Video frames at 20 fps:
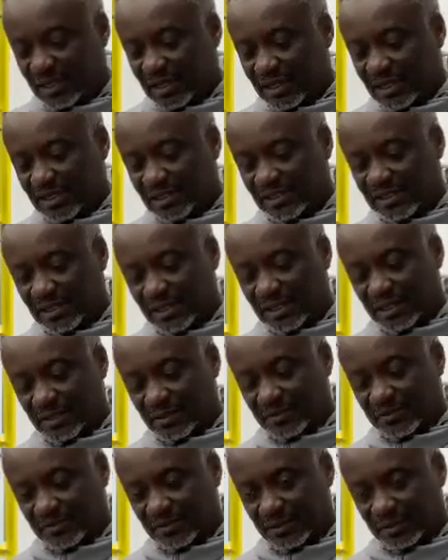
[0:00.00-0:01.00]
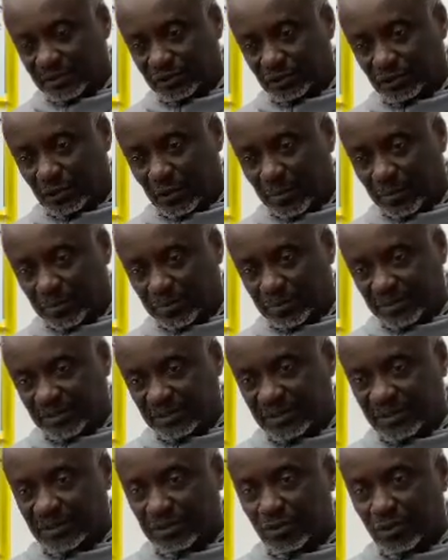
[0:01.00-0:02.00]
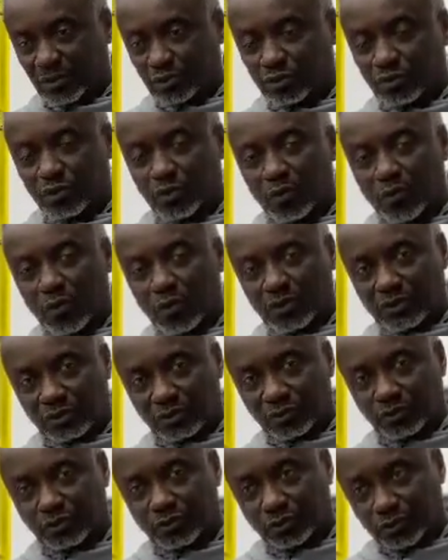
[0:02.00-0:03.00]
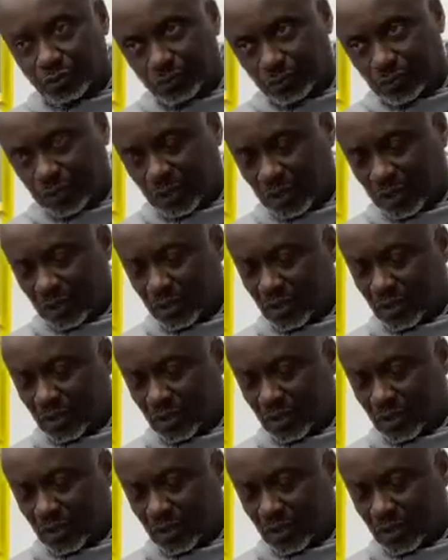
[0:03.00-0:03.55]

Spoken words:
Either the shop did not know what to do,